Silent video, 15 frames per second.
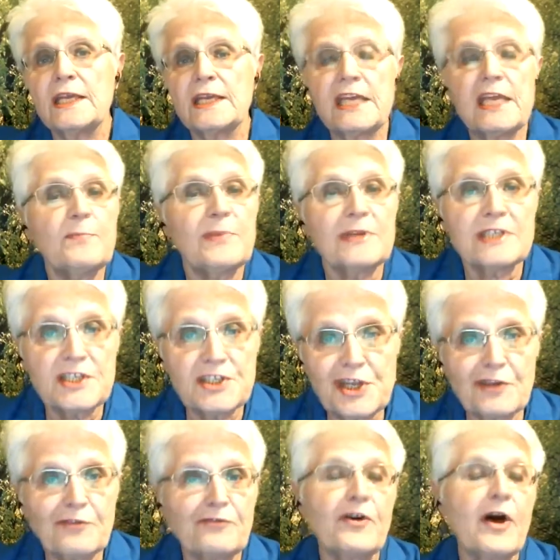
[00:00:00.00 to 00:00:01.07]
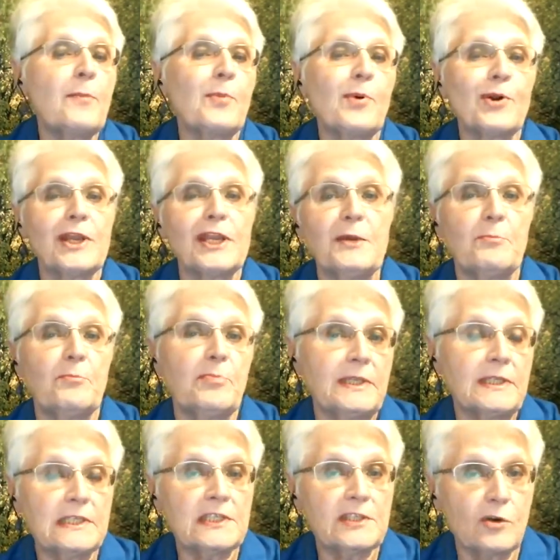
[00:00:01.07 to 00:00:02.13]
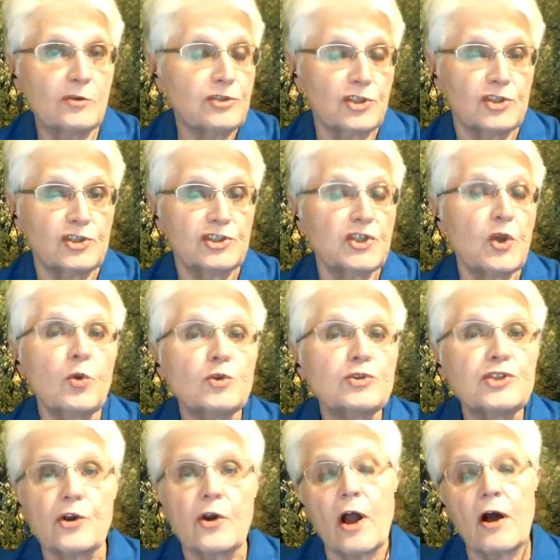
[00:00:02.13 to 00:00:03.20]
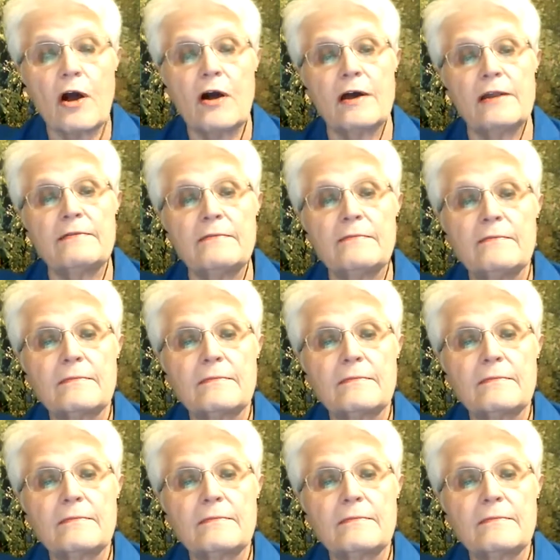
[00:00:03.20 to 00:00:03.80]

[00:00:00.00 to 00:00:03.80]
keep a stiff upper lip and soldier on.